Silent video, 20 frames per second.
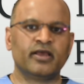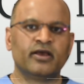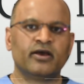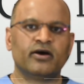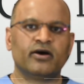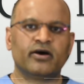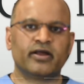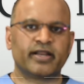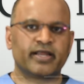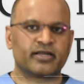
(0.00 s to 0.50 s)

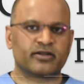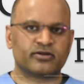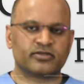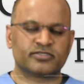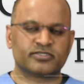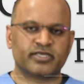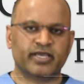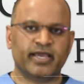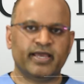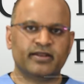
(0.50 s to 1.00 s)
or
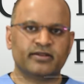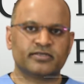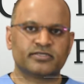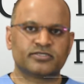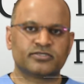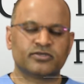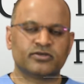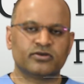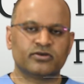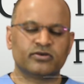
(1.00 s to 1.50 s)
across the anus.
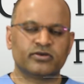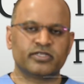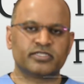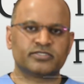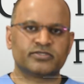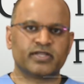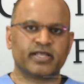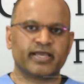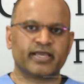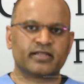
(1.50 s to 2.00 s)
So
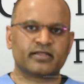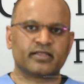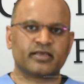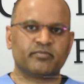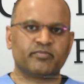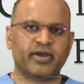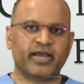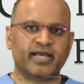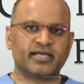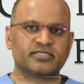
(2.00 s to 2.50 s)
it's like
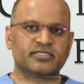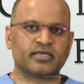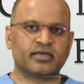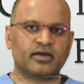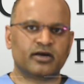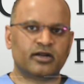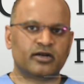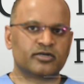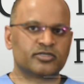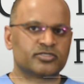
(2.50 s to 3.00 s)
they pass a
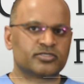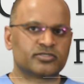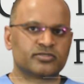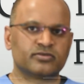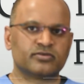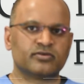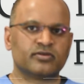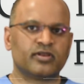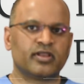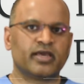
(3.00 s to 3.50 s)
hard
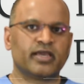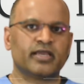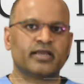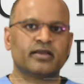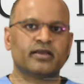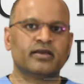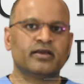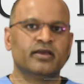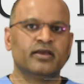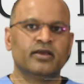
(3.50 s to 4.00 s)
stool like
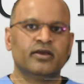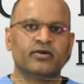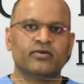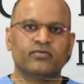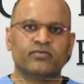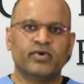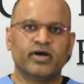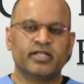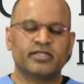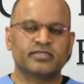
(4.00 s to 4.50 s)

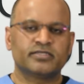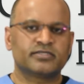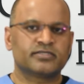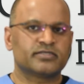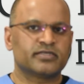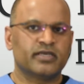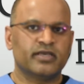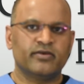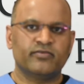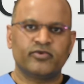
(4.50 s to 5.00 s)

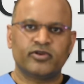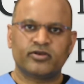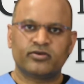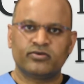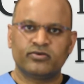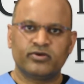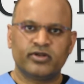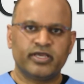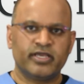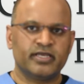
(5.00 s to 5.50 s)
once every
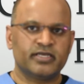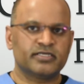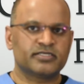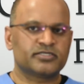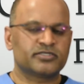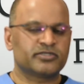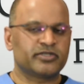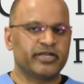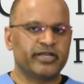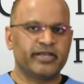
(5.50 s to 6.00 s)
2
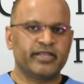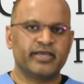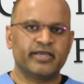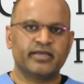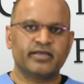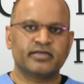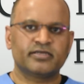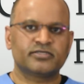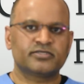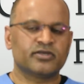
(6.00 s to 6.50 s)
days, 3
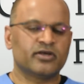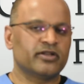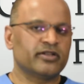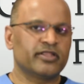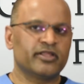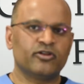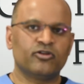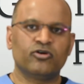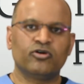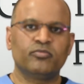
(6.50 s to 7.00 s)
days, or
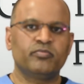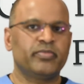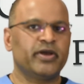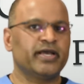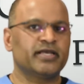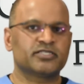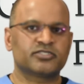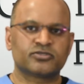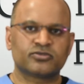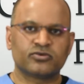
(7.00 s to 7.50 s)
they don't
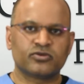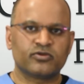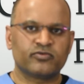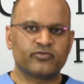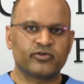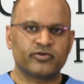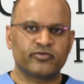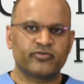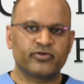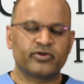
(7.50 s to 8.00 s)
pass stool
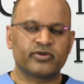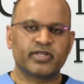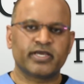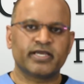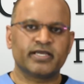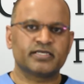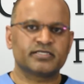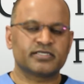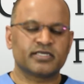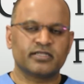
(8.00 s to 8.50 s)
for a few
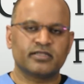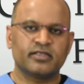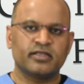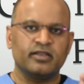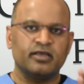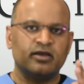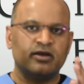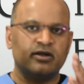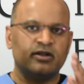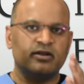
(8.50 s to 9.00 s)
days, and then
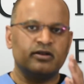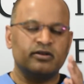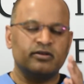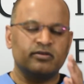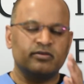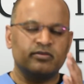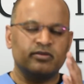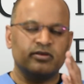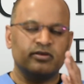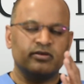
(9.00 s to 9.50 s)
a
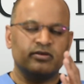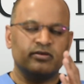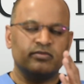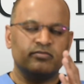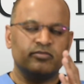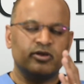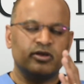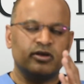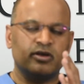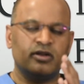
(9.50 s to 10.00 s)

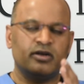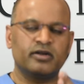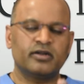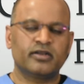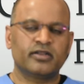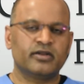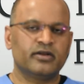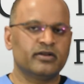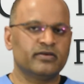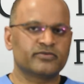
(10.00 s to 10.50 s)
hard
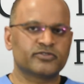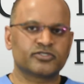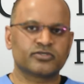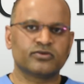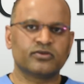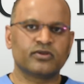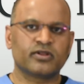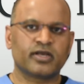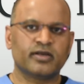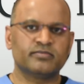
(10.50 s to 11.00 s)
turd of
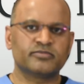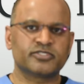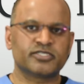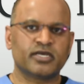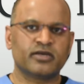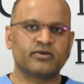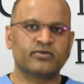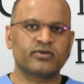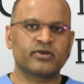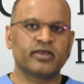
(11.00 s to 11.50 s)
stool comes
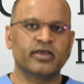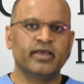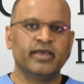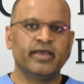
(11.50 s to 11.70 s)
out,